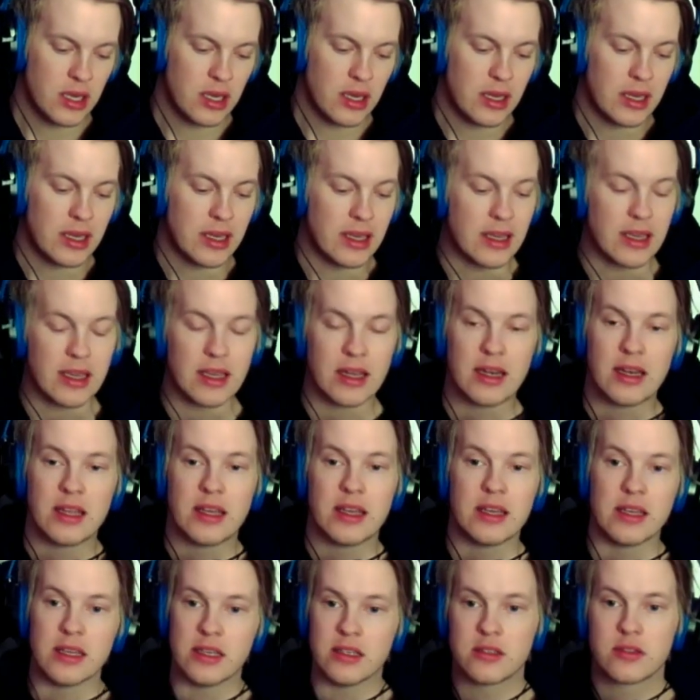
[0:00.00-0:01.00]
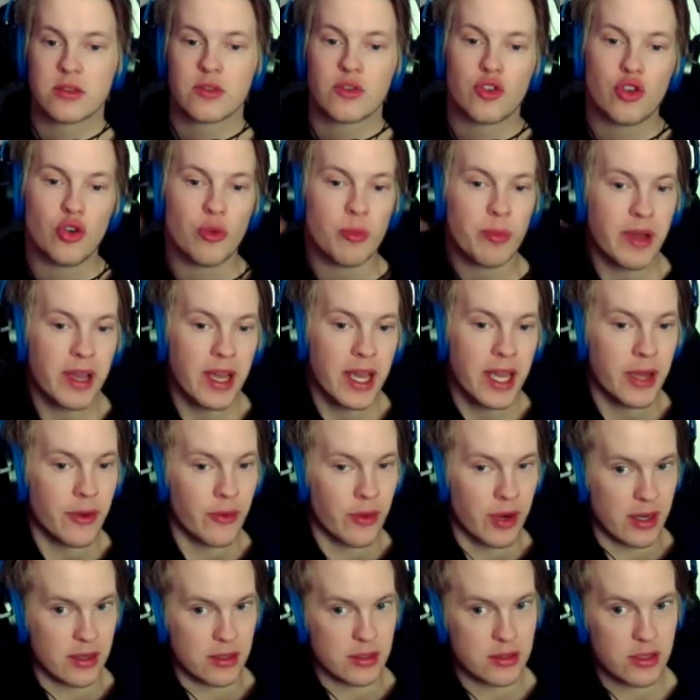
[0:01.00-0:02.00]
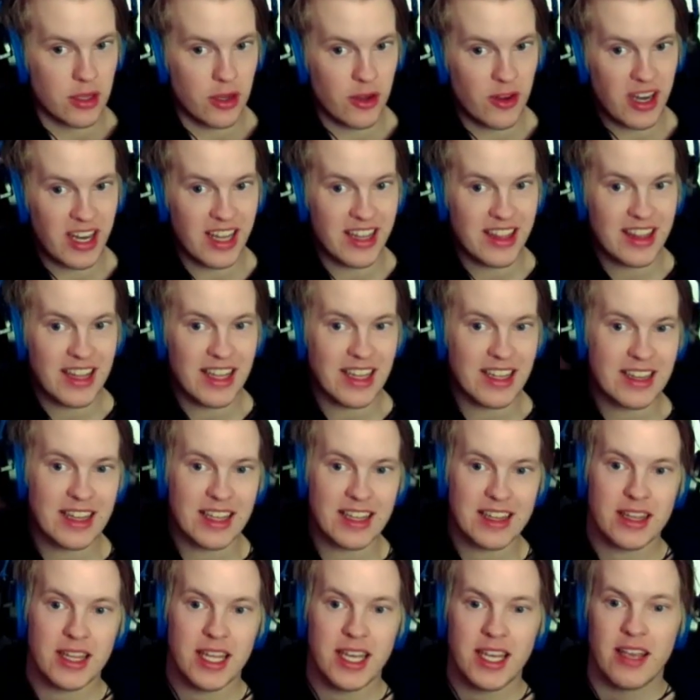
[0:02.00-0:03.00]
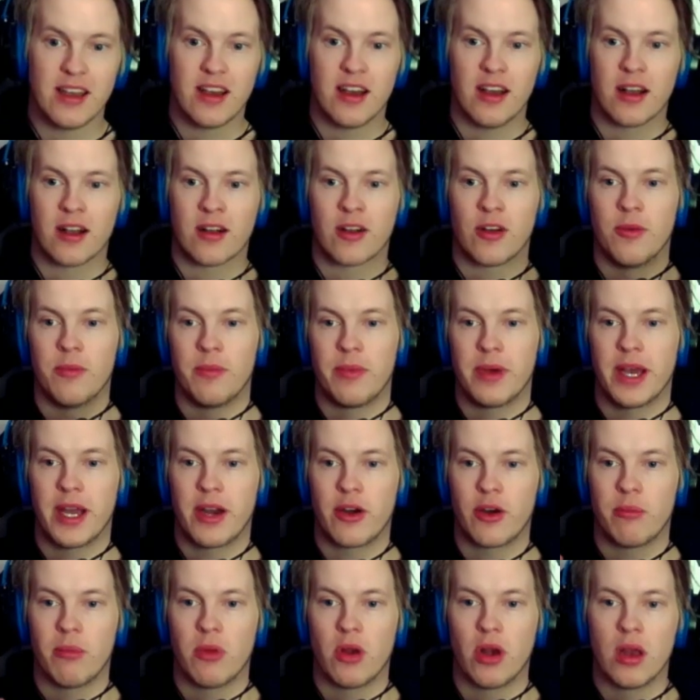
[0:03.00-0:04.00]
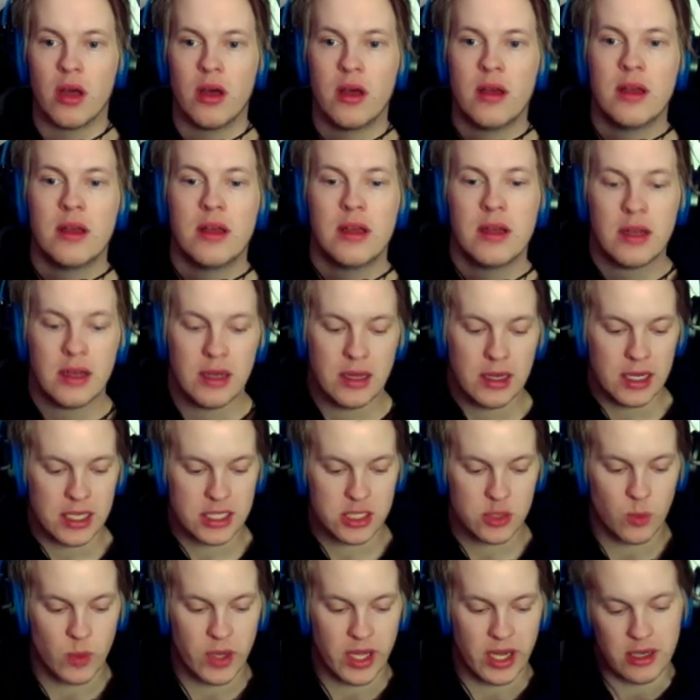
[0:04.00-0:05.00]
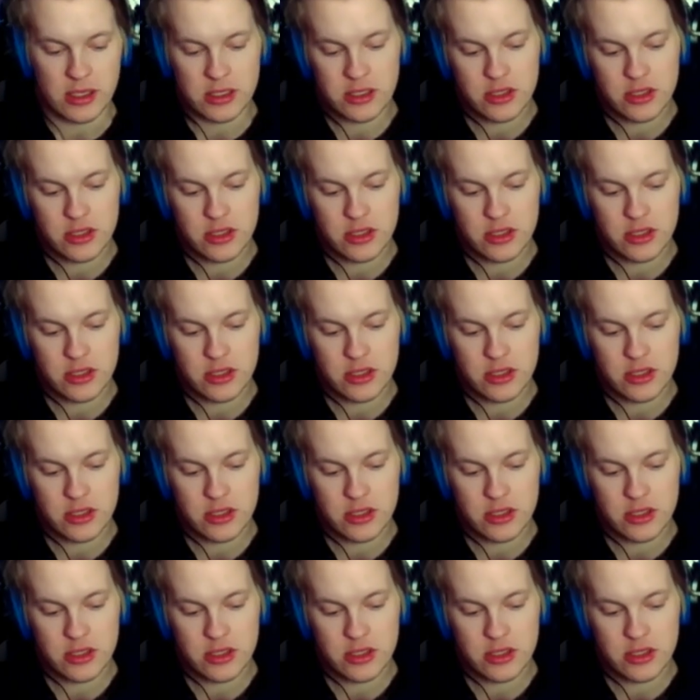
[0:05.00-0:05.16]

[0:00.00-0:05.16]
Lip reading: in his Group A run, so I think that they are comparable as well.